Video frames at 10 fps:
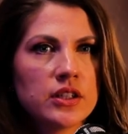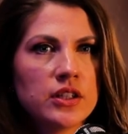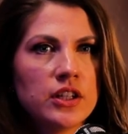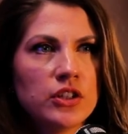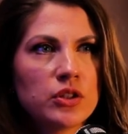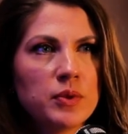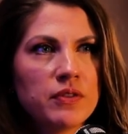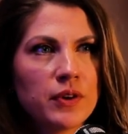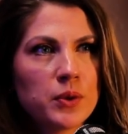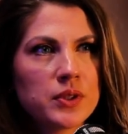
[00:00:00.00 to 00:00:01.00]
need to be
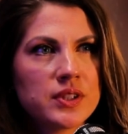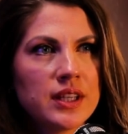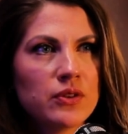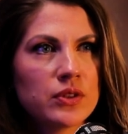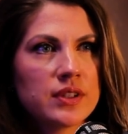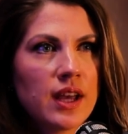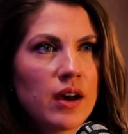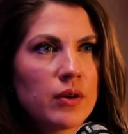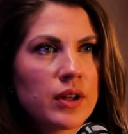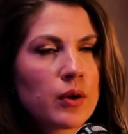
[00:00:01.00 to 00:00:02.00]
focusing on
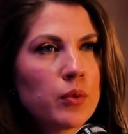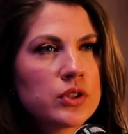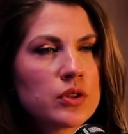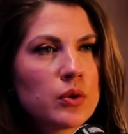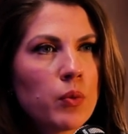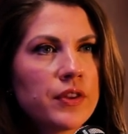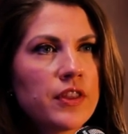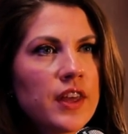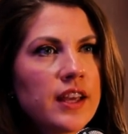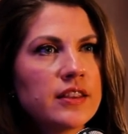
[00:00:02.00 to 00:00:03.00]
now? Like, what's the
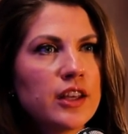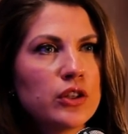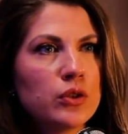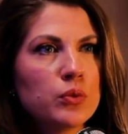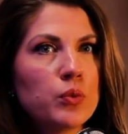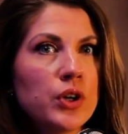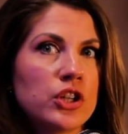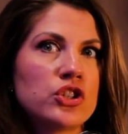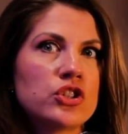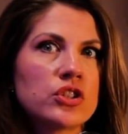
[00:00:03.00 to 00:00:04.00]
one thing that you
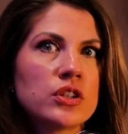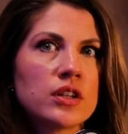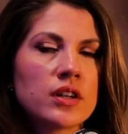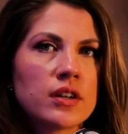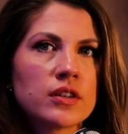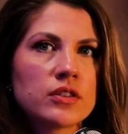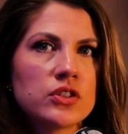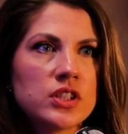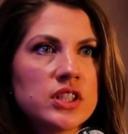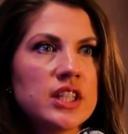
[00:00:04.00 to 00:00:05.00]
wish
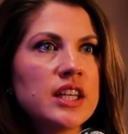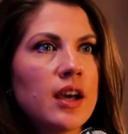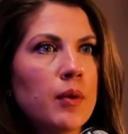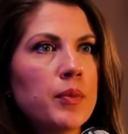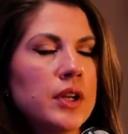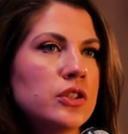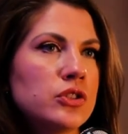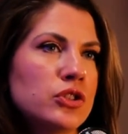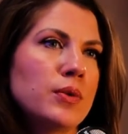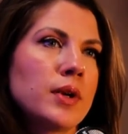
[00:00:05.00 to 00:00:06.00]
to see
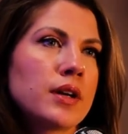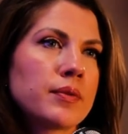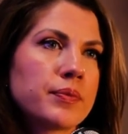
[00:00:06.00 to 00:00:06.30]
companies doing?